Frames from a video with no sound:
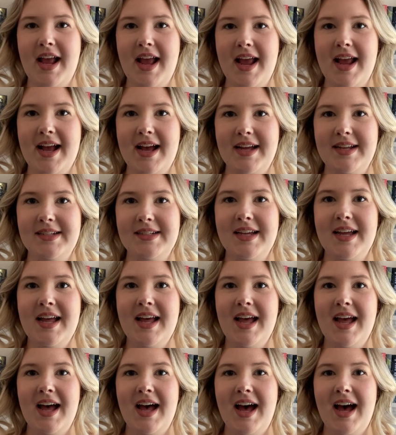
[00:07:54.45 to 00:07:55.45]
And
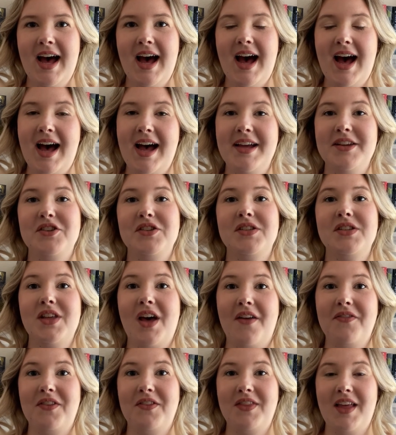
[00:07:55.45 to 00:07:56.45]
I just
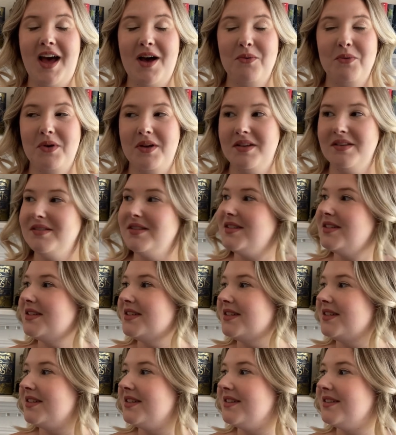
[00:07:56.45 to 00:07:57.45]
thought that that was
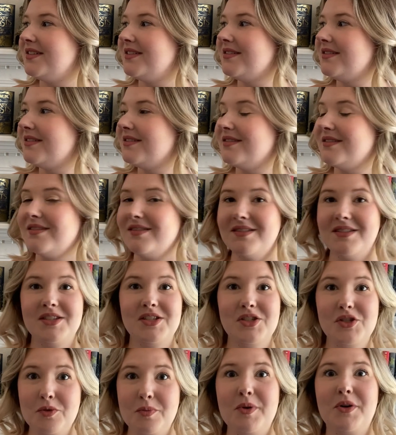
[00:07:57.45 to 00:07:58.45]

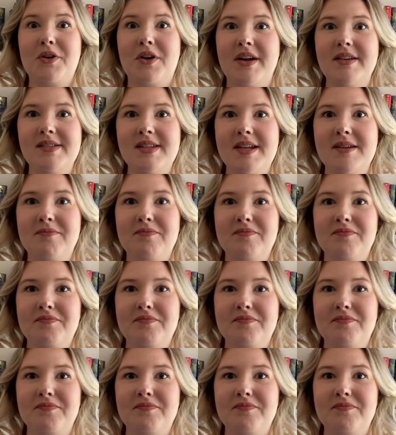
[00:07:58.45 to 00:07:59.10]
super crazy.